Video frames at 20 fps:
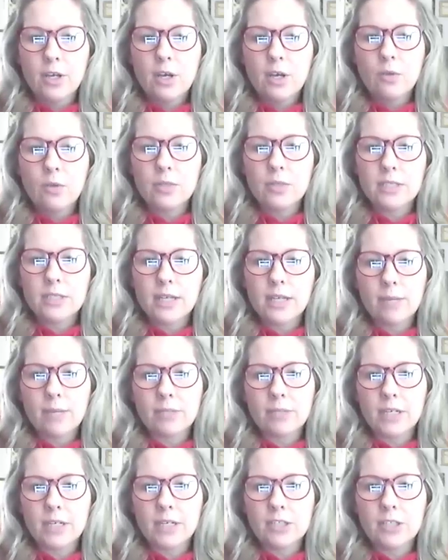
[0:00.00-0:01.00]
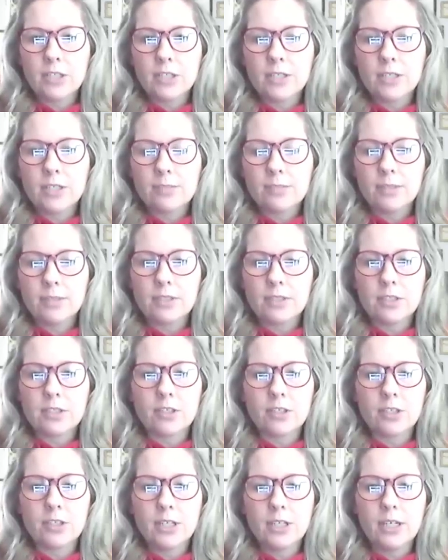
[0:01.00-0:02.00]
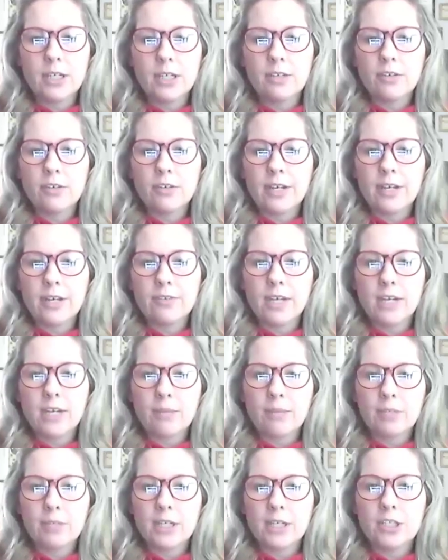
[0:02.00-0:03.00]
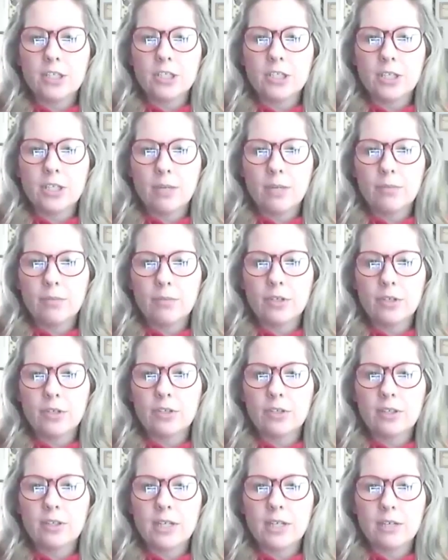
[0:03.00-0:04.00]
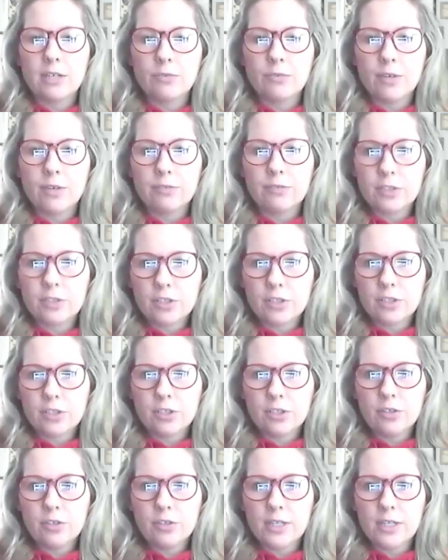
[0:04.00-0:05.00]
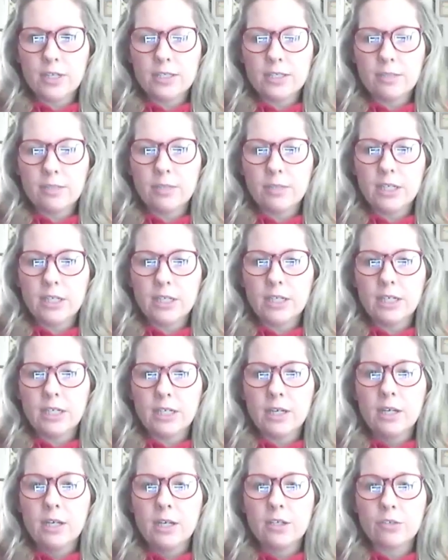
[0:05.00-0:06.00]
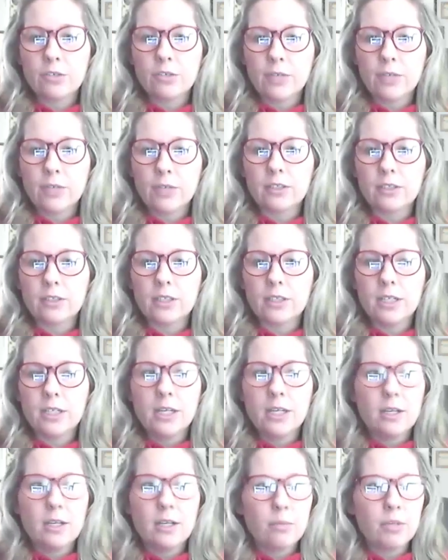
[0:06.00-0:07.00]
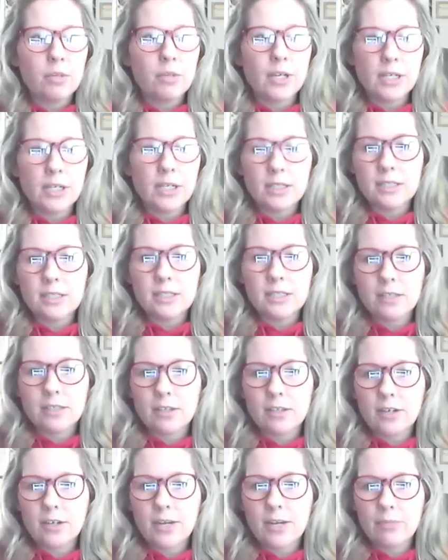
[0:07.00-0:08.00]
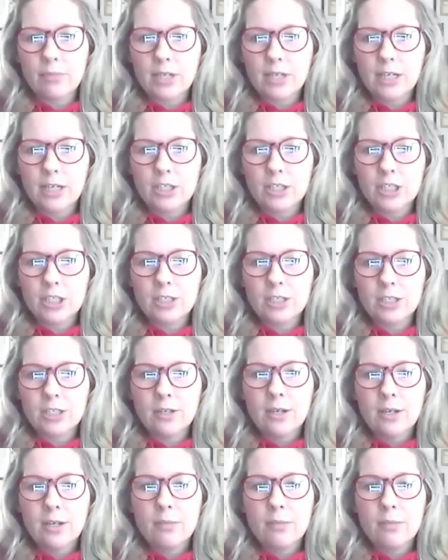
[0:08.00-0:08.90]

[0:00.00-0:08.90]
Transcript: Once an application has been started, it'll have an application number that they can reference to, and somebody can directly plug into their application.